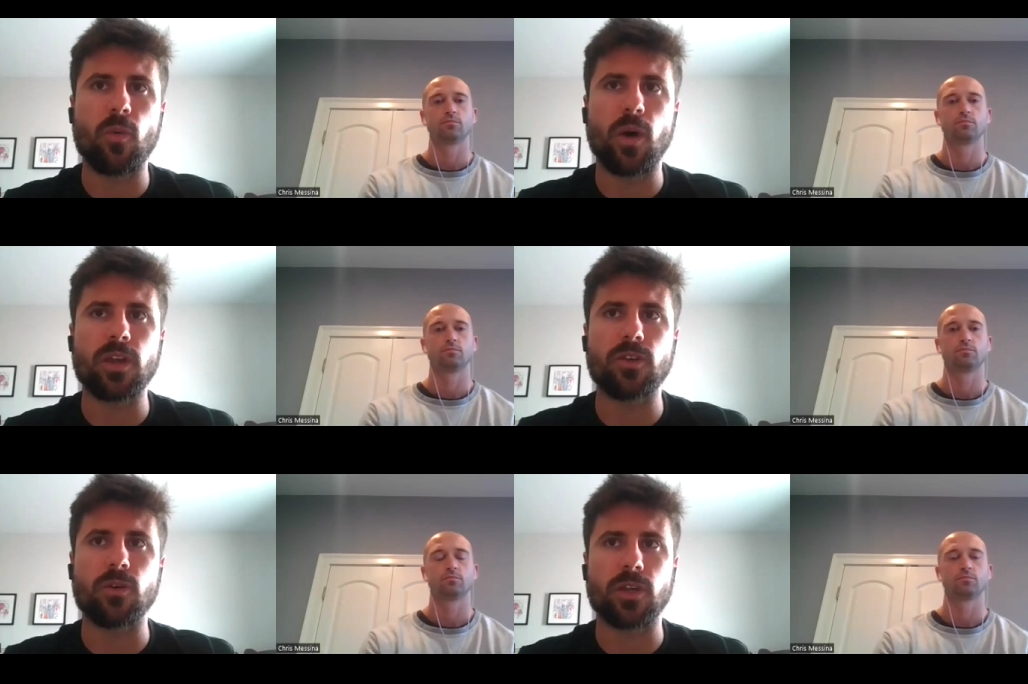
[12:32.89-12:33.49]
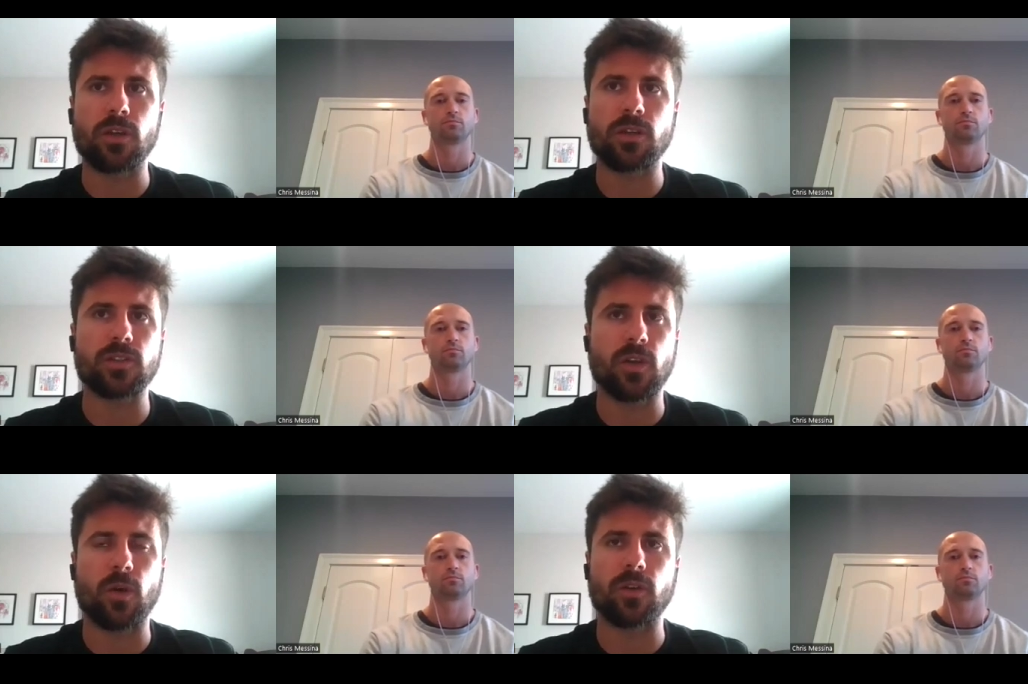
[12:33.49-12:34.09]
Speaker 1: what your year
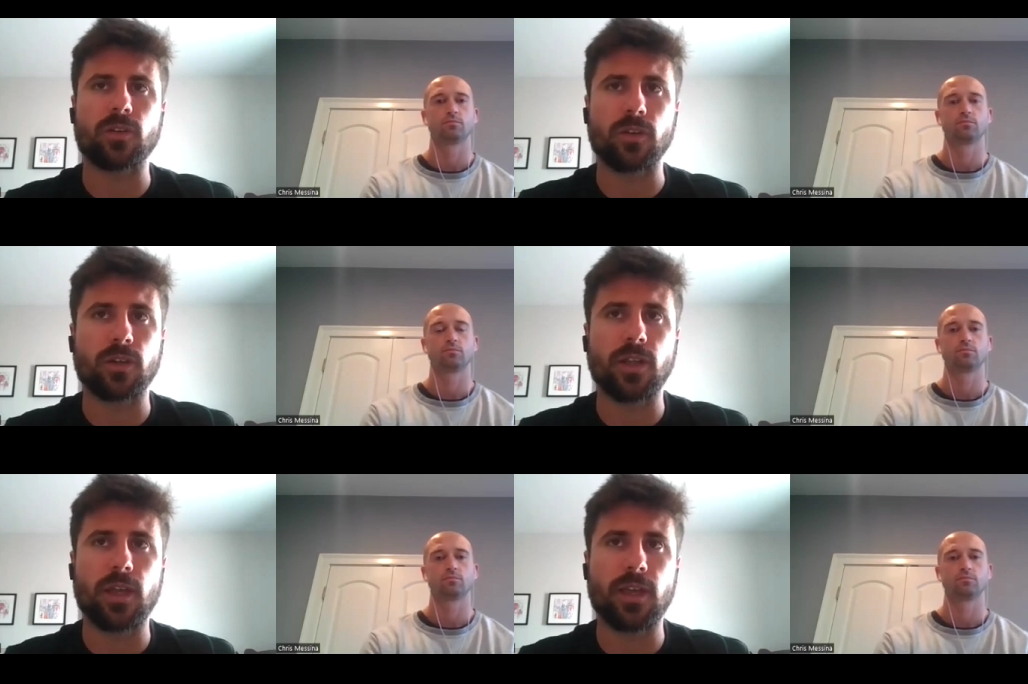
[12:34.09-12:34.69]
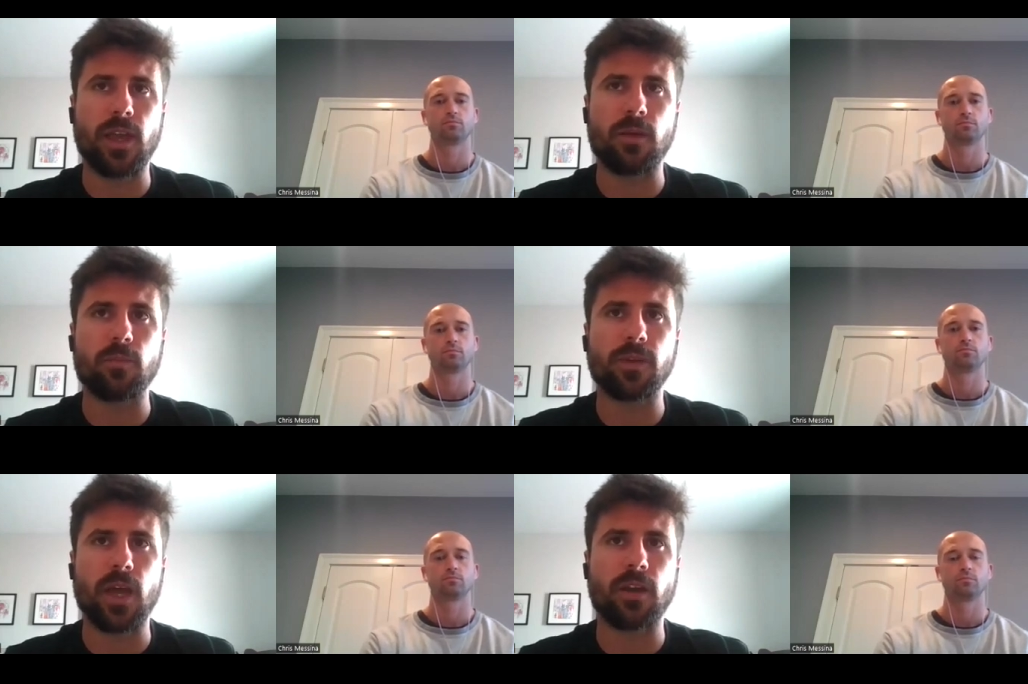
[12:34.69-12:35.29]
is going to look like
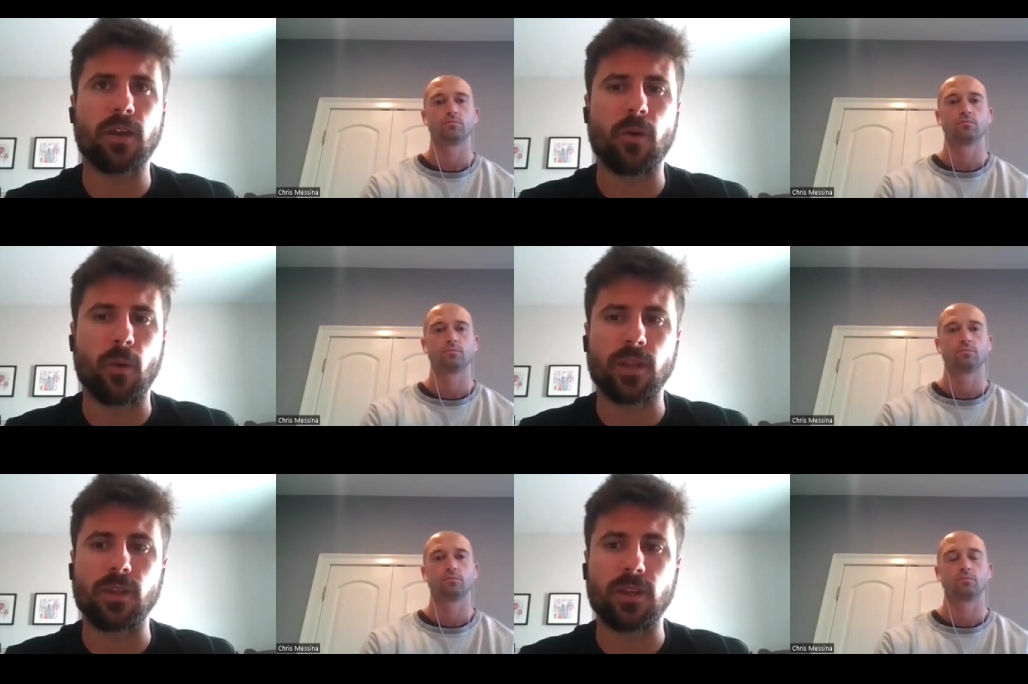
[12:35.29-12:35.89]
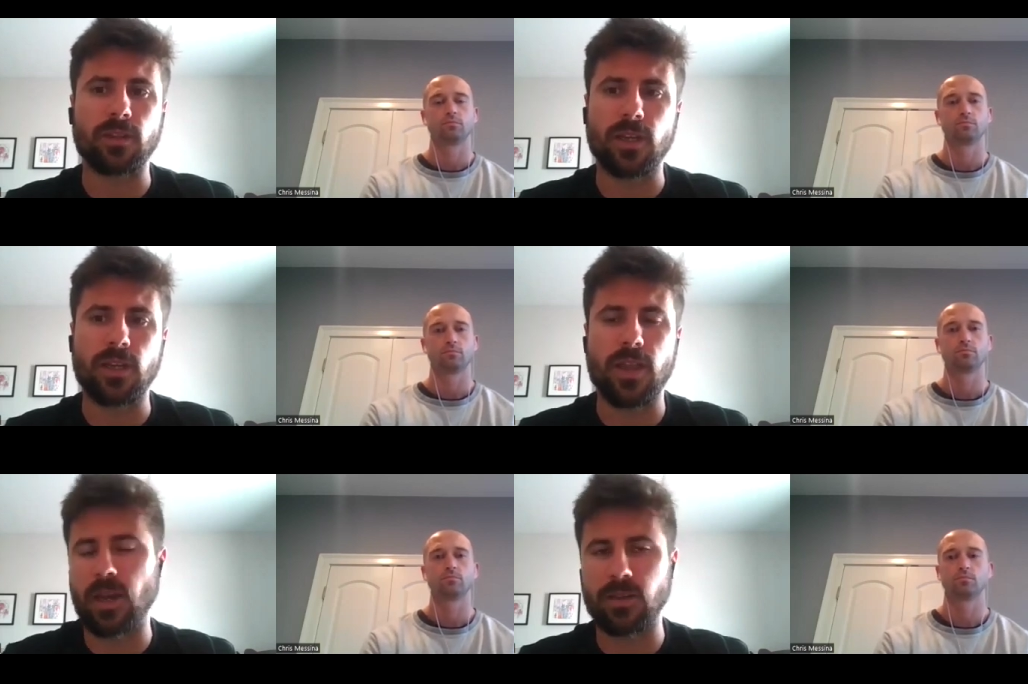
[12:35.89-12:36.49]
and plan accordingly.
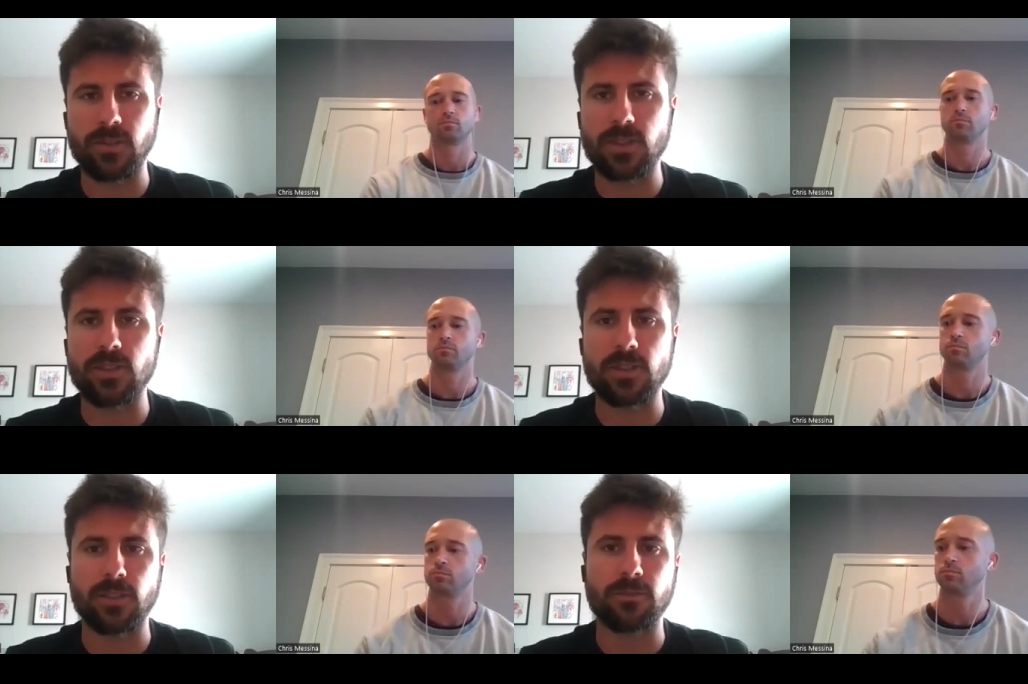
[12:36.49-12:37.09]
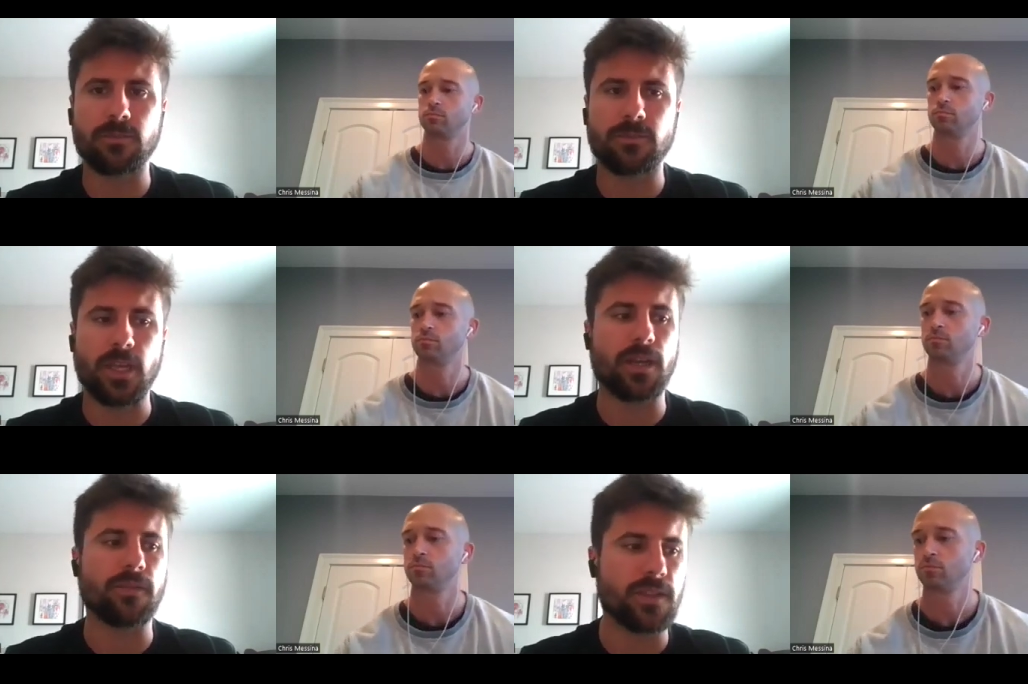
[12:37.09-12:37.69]
And that even still,
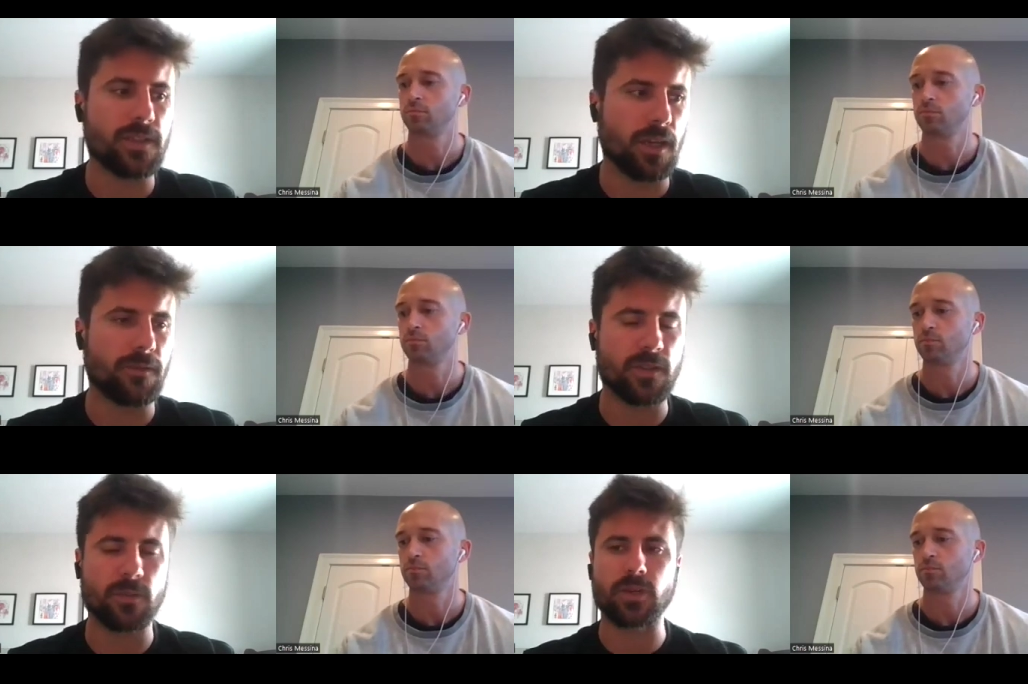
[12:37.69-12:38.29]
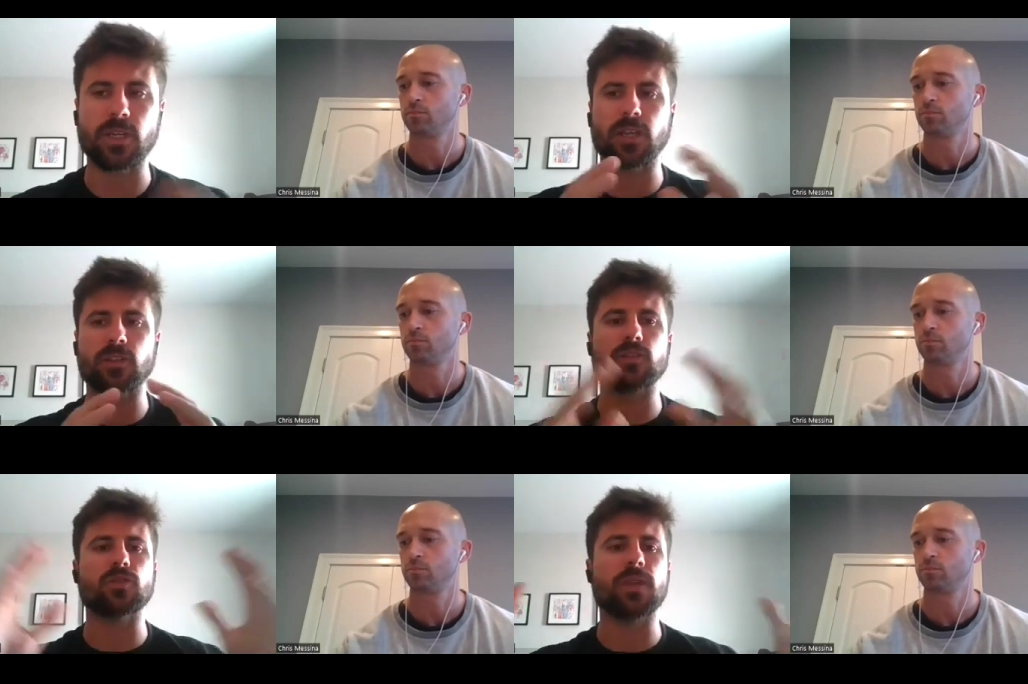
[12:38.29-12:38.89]
in and of itself, is a pretty
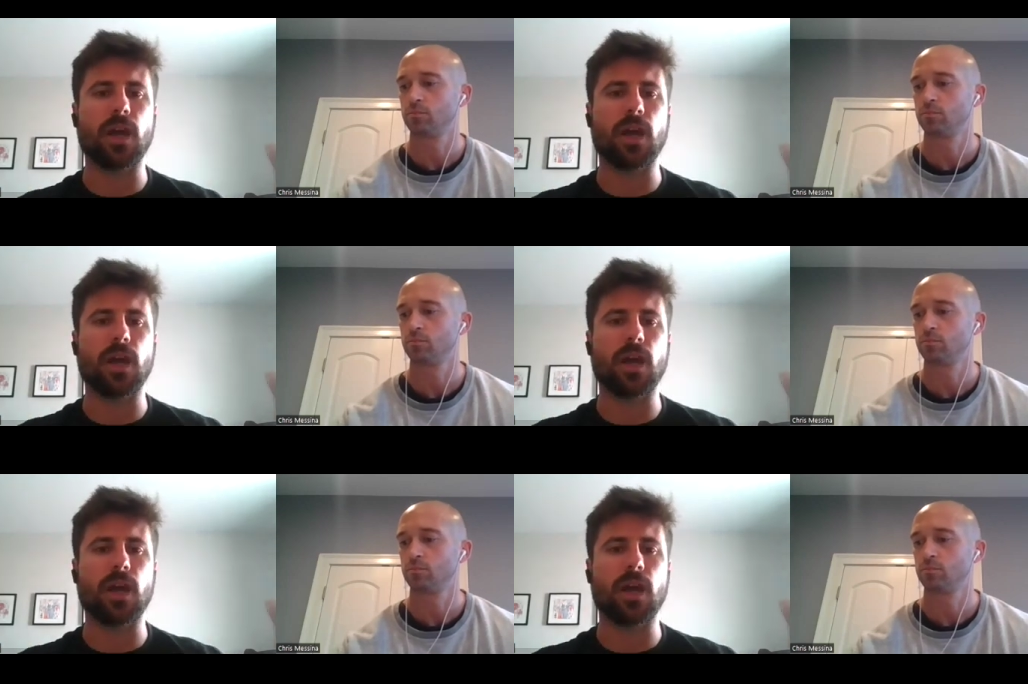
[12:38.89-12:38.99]
like zoomed